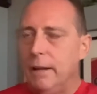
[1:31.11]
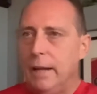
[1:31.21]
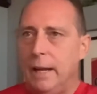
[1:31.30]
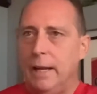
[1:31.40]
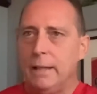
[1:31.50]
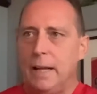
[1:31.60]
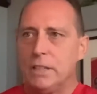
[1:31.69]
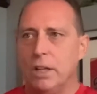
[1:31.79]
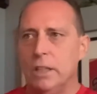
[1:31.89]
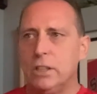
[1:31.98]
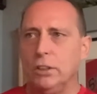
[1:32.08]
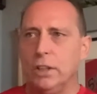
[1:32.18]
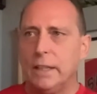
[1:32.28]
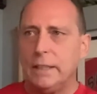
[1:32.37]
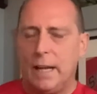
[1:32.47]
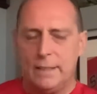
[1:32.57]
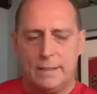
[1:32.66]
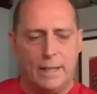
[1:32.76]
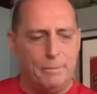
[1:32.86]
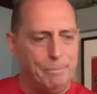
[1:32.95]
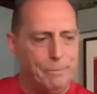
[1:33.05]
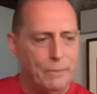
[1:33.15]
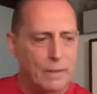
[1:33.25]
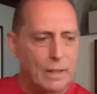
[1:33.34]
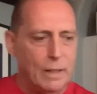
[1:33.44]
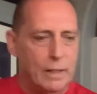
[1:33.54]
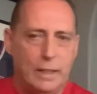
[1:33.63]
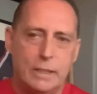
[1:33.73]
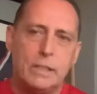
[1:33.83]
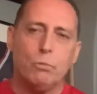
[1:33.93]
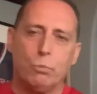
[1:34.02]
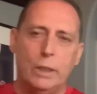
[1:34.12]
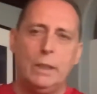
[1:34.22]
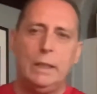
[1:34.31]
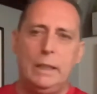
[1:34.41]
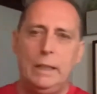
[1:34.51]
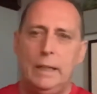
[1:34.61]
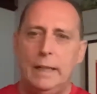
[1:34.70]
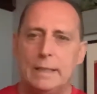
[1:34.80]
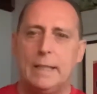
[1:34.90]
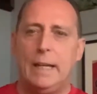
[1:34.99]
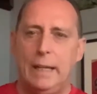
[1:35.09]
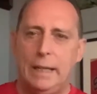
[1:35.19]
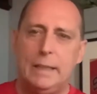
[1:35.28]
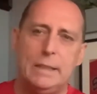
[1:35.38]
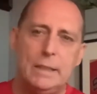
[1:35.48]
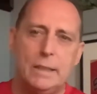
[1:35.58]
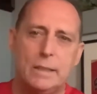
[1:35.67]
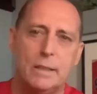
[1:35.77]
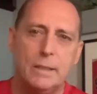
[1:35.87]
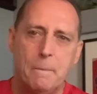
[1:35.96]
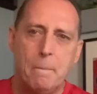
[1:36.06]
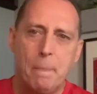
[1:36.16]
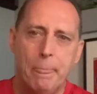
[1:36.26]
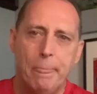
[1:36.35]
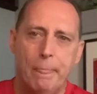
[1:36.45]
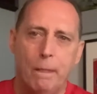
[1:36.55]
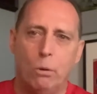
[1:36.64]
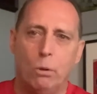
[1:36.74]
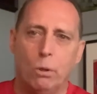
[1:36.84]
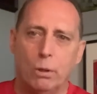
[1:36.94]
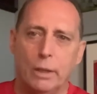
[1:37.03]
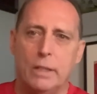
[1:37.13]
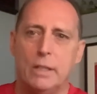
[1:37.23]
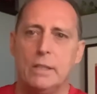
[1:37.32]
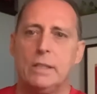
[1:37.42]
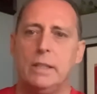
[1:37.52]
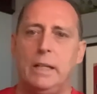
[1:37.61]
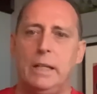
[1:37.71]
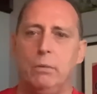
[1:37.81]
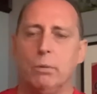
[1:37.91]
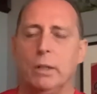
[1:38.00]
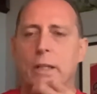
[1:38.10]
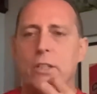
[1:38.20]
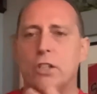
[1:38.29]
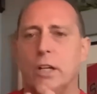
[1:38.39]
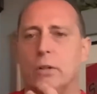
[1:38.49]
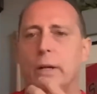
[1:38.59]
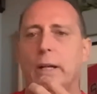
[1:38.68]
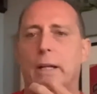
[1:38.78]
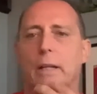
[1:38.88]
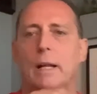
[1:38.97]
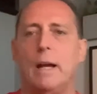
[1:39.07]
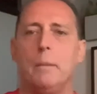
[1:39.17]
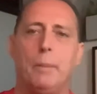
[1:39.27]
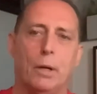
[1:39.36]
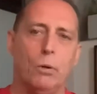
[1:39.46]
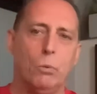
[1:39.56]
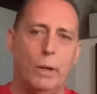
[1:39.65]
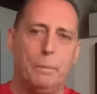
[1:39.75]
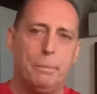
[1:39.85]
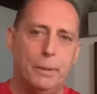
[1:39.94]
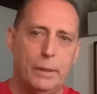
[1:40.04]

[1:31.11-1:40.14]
And I started to look at that and say, is it really his hands, or is he really generating a lot of barrel whip